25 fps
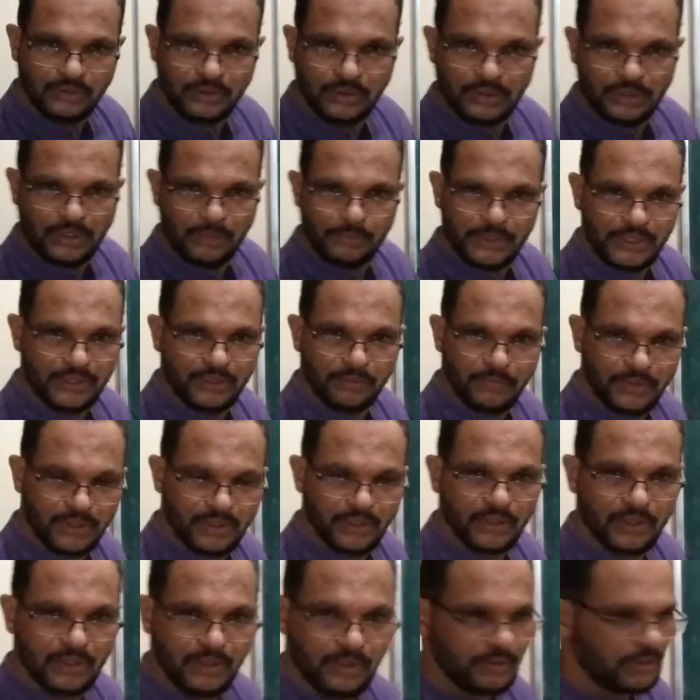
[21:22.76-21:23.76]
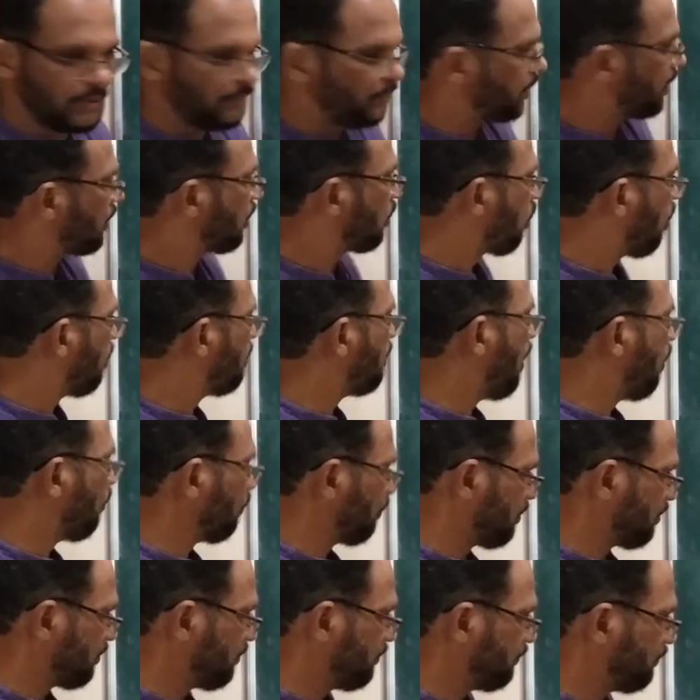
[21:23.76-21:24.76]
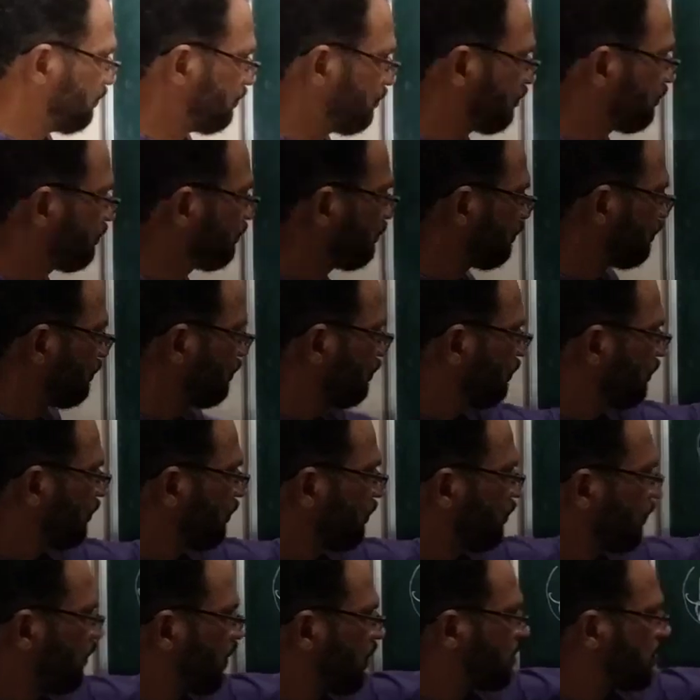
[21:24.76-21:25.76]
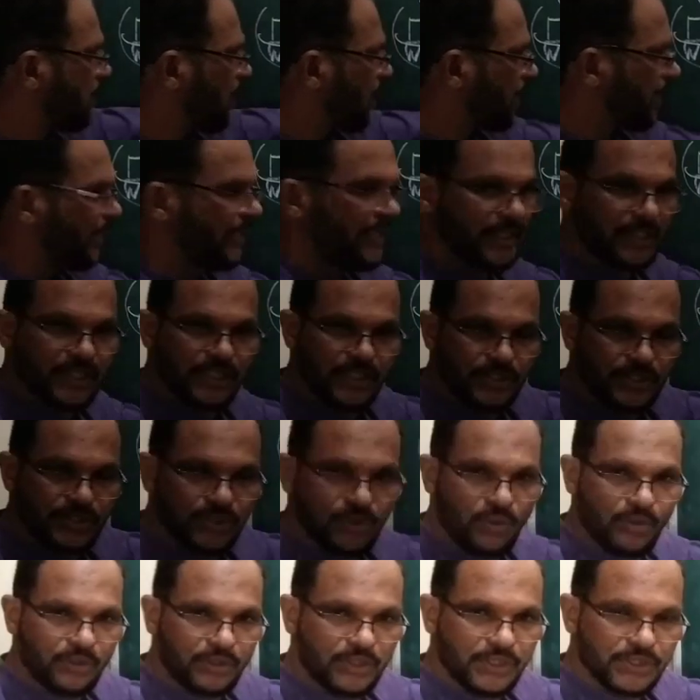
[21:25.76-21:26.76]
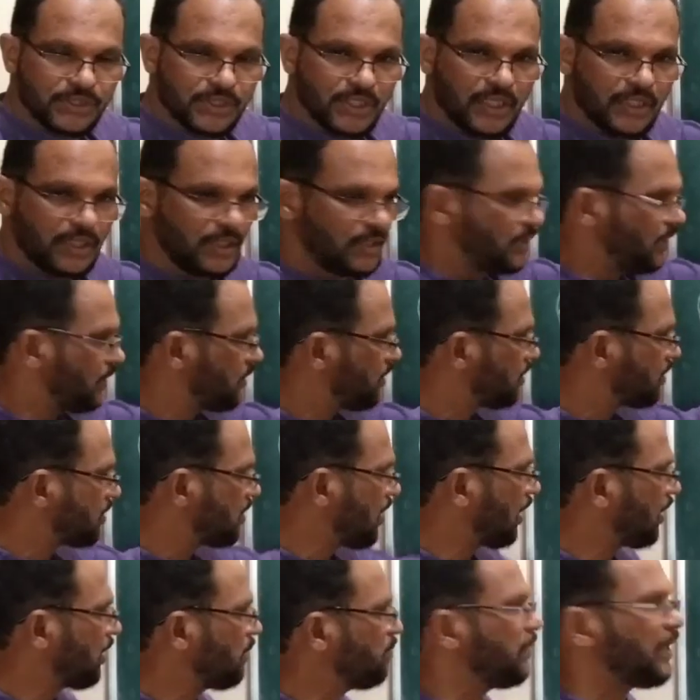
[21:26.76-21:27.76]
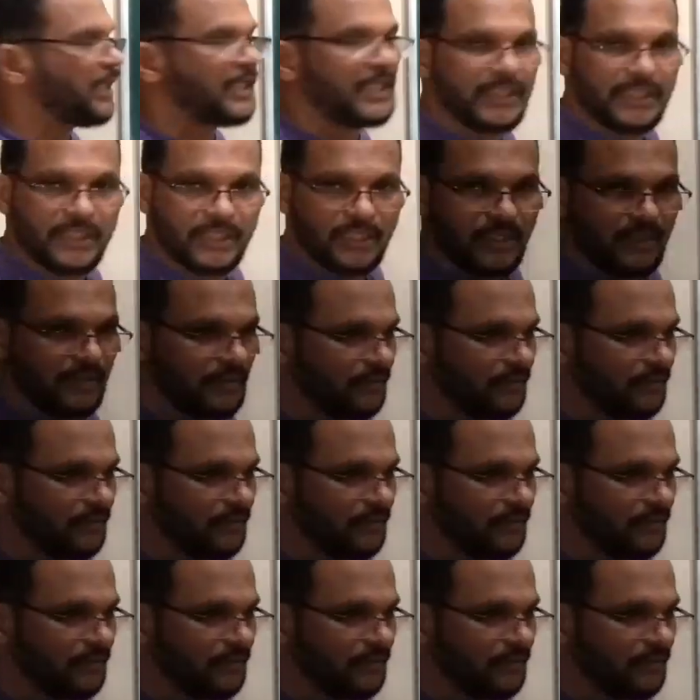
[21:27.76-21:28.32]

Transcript: chemical compound. These are reagents, or these are reagents, starting material.